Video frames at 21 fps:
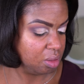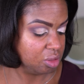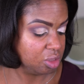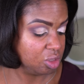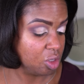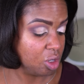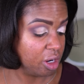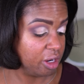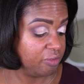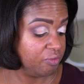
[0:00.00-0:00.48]

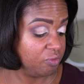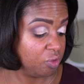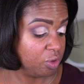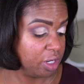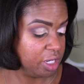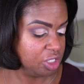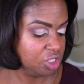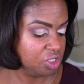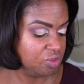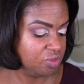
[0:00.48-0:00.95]
sorry,
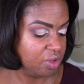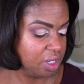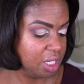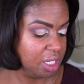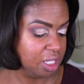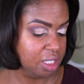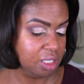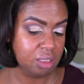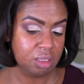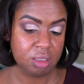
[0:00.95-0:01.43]
Fresh
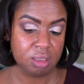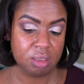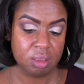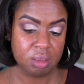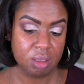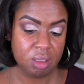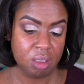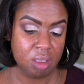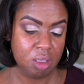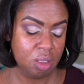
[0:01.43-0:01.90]
Face
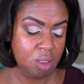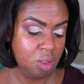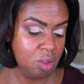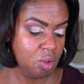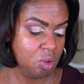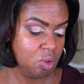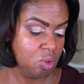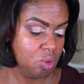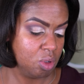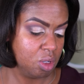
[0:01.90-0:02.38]

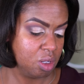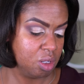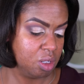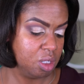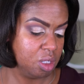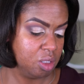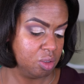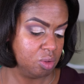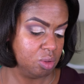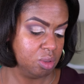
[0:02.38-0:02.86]
or
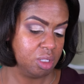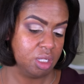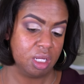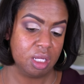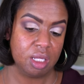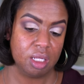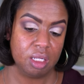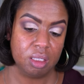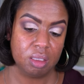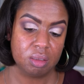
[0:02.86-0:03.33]
Cuddle
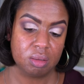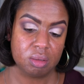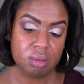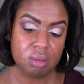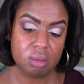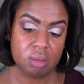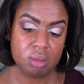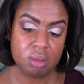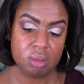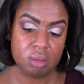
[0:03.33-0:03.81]

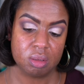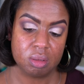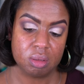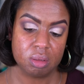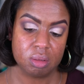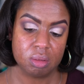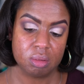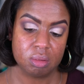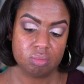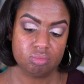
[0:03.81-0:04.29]

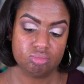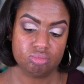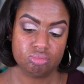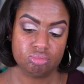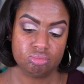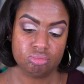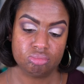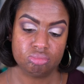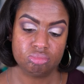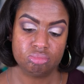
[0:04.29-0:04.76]
Cakes.
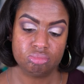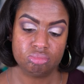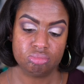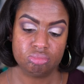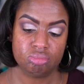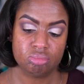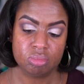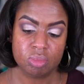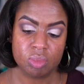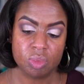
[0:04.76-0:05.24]

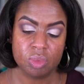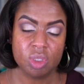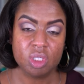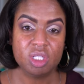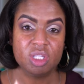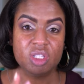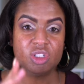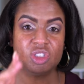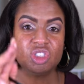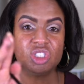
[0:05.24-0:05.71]

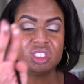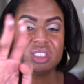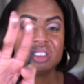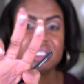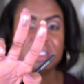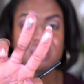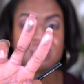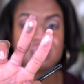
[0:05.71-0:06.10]
There's just a